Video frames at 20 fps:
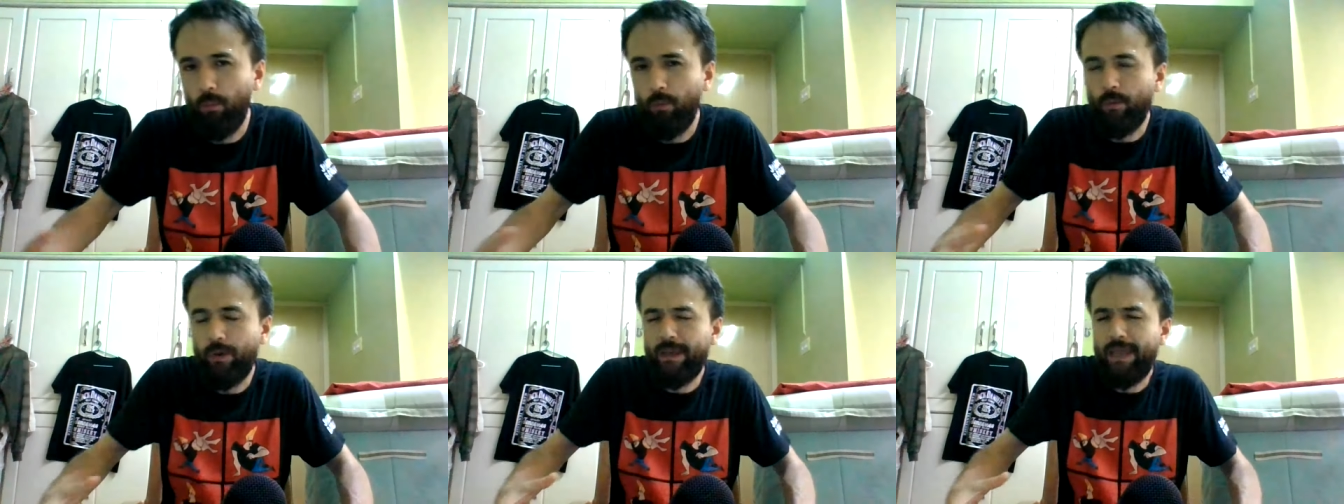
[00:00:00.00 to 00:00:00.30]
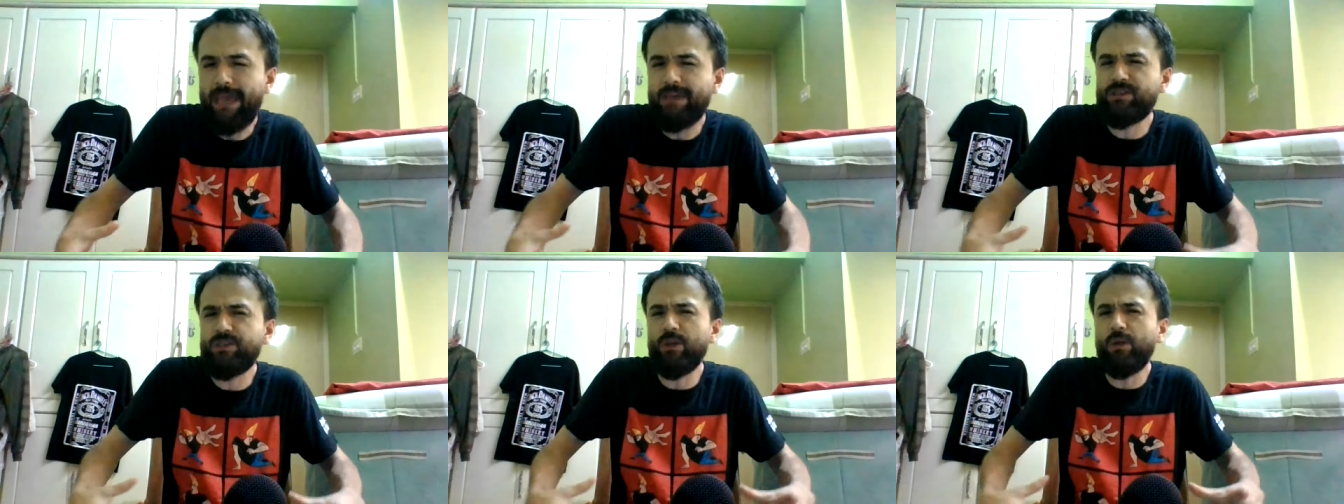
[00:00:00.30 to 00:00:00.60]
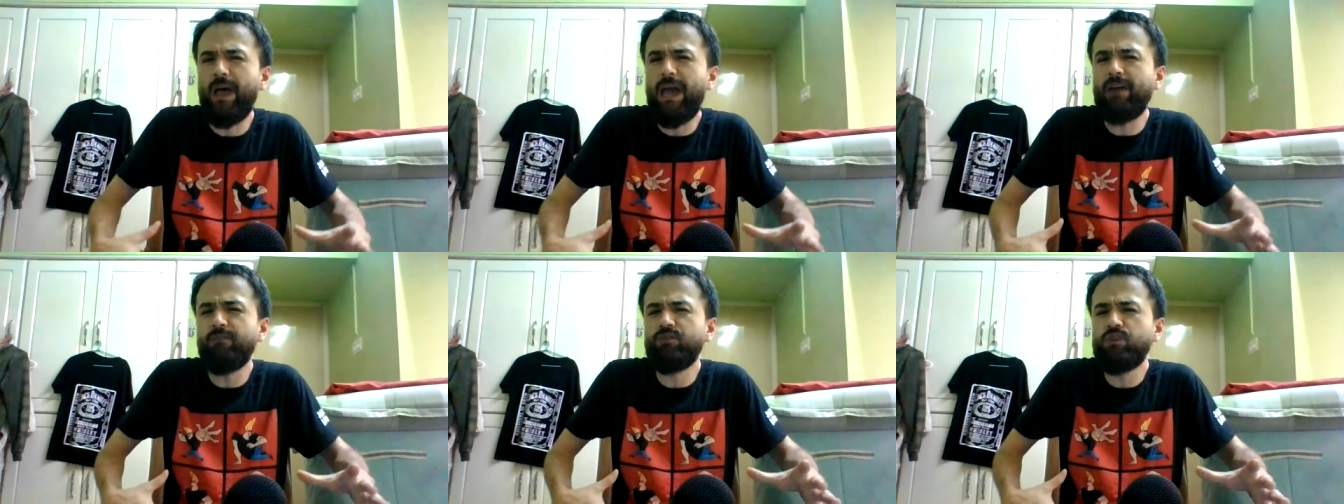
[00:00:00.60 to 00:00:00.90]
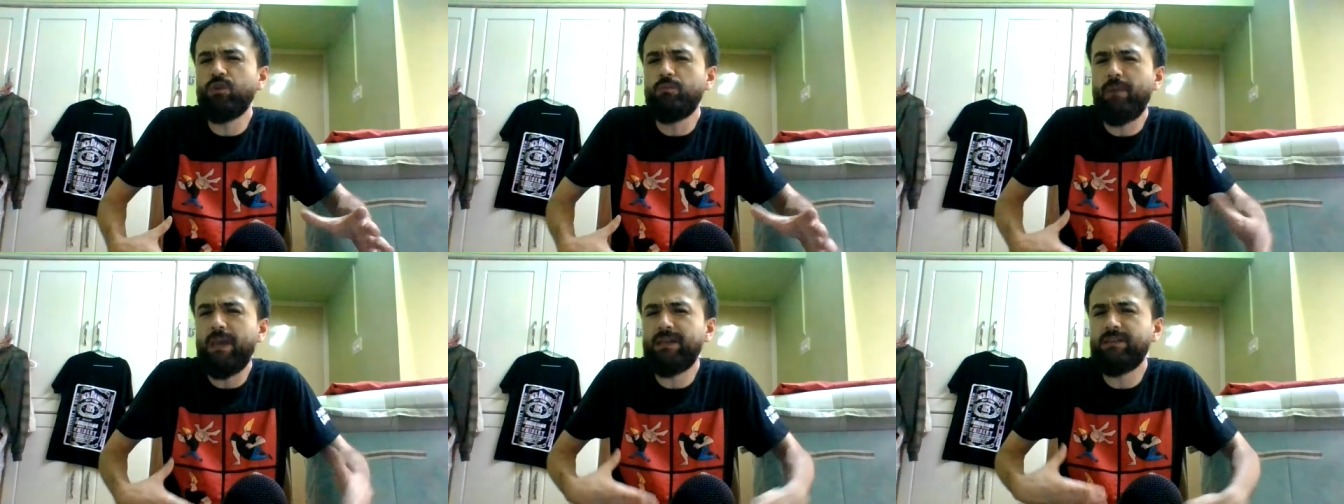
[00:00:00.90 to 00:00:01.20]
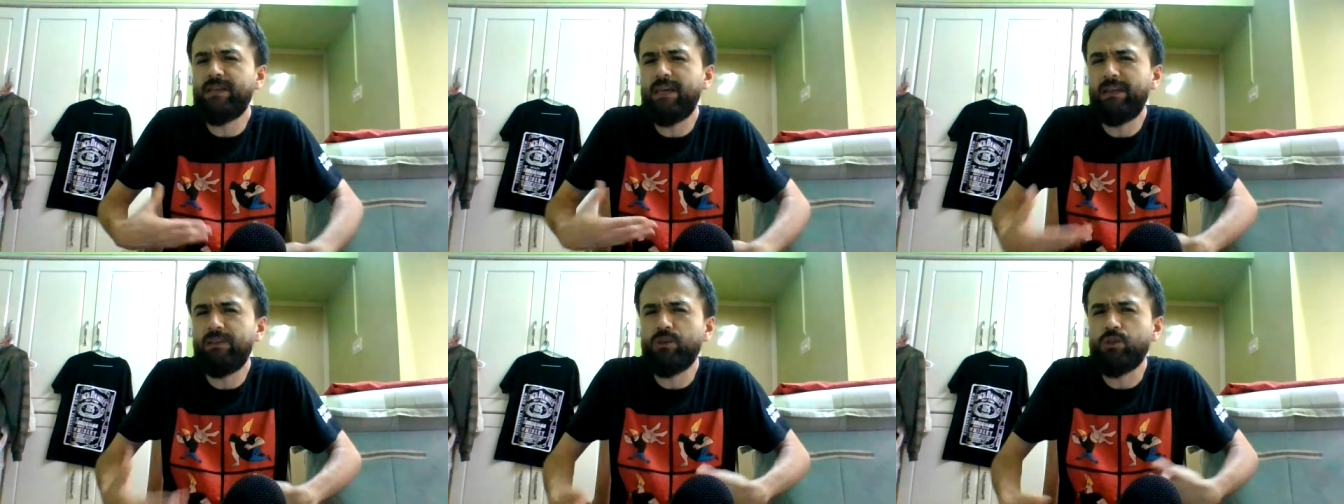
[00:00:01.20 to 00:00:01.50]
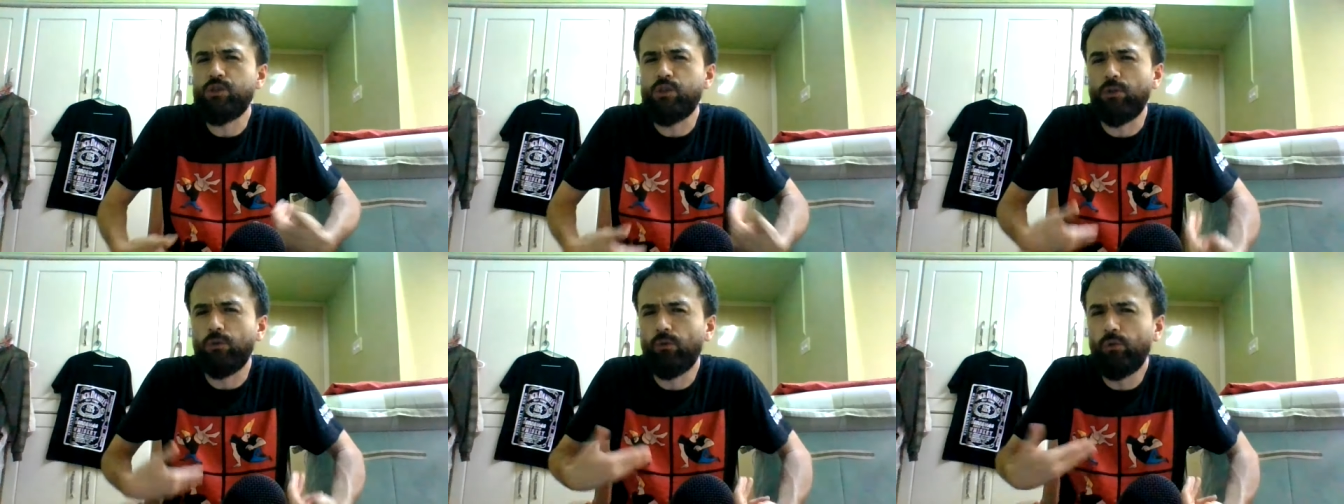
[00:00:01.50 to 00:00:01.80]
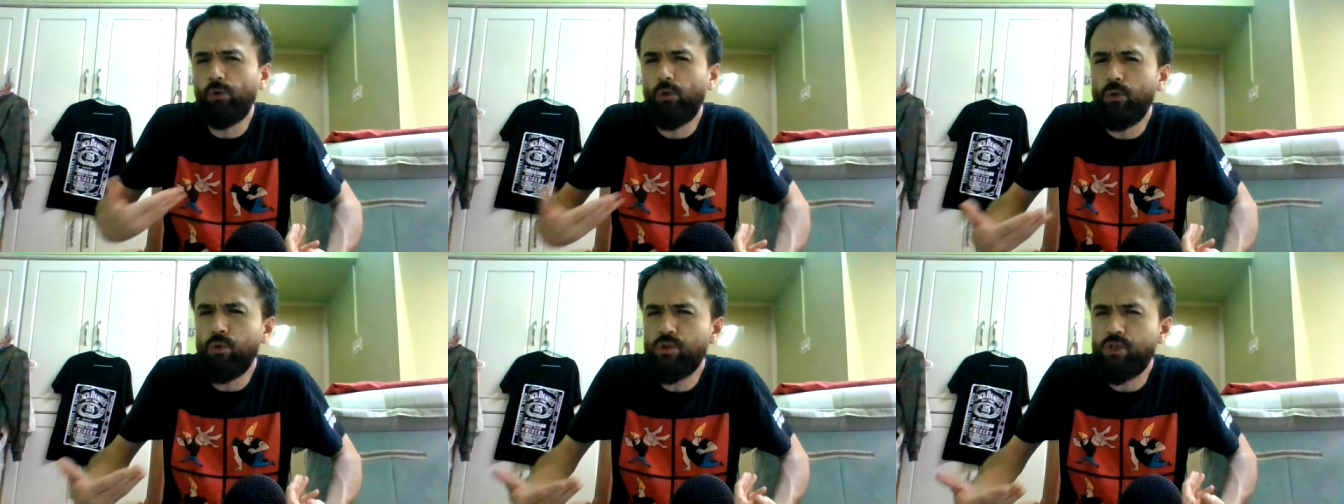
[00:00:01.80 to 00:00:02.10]
We still have to maintain this
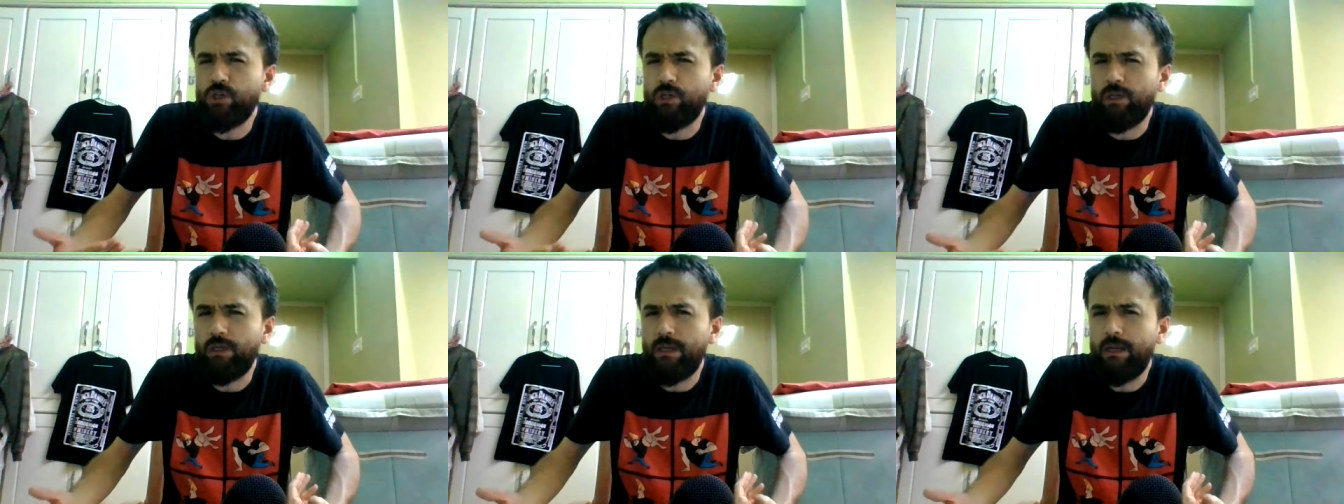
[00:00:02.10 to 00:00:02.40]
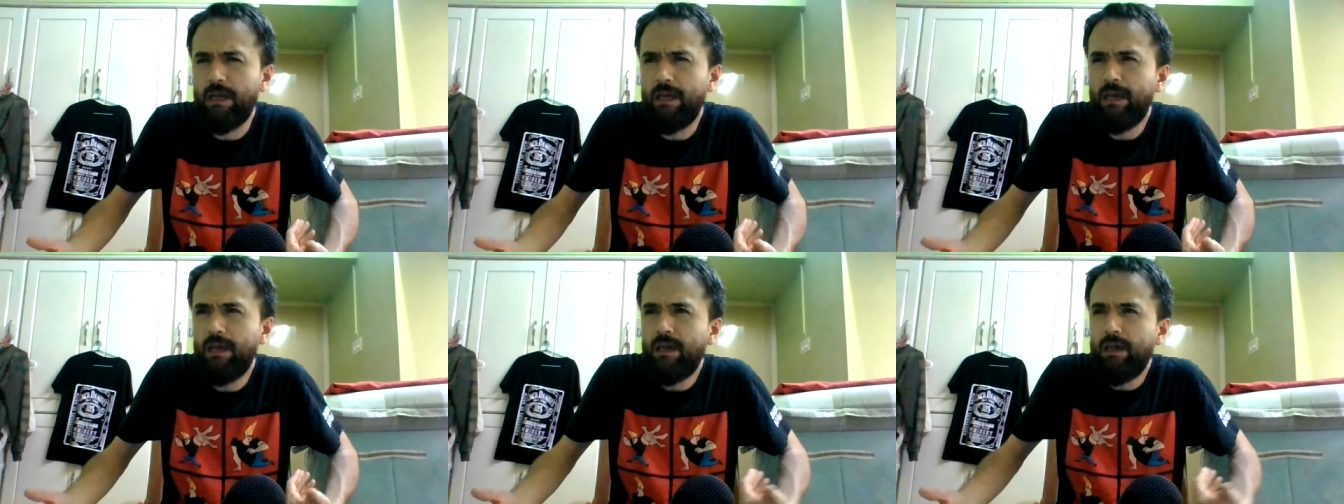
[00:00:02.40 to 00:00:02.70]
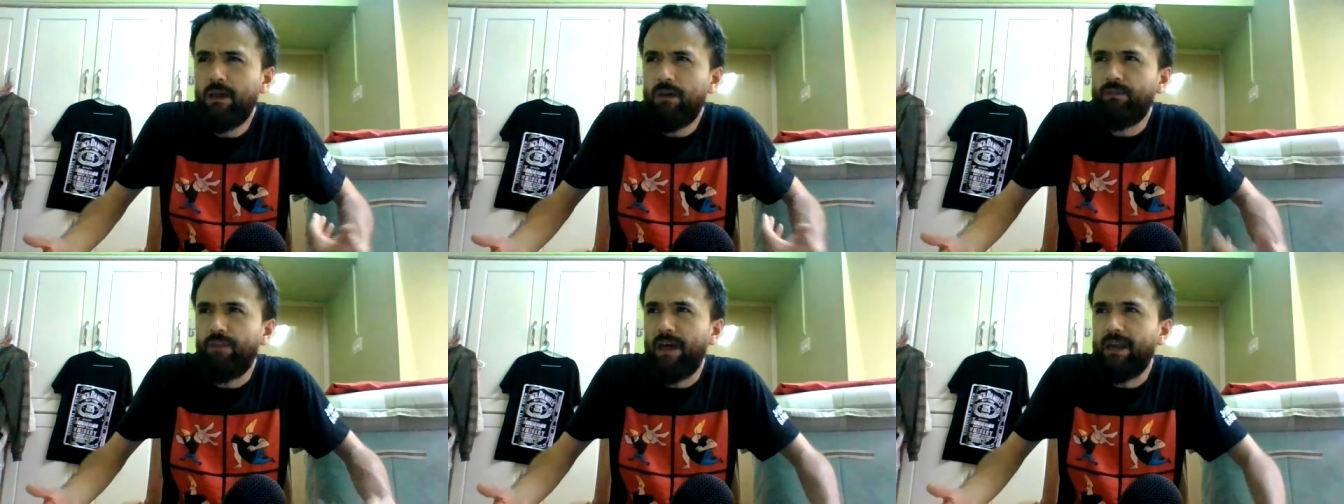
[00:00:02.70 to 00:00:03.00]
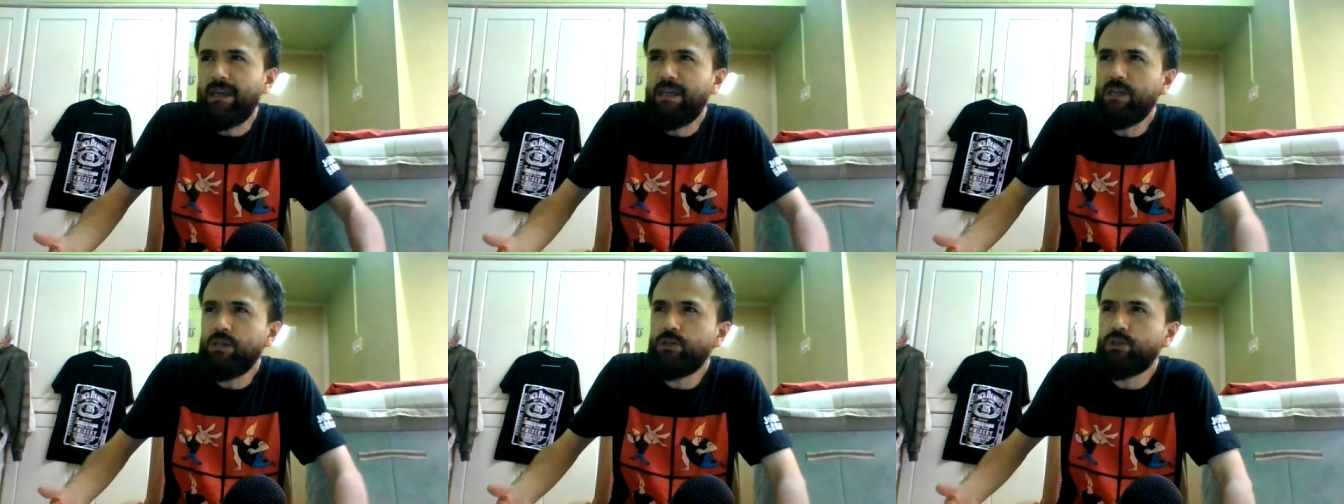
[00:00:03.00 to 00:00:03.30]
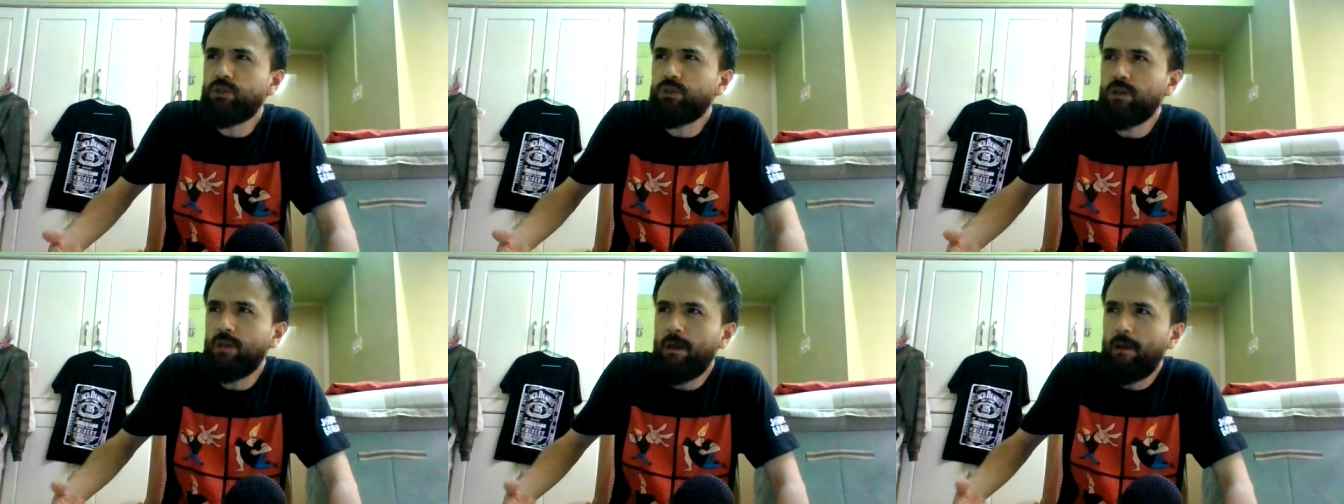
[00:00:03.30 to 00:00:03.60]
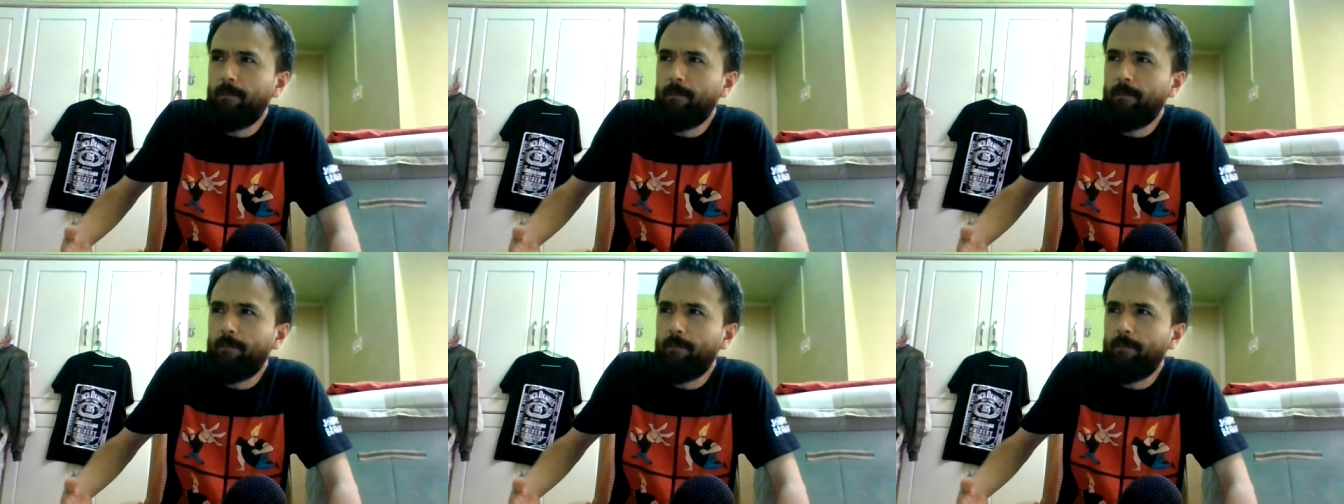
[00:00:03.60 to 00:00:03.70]
illusion that he's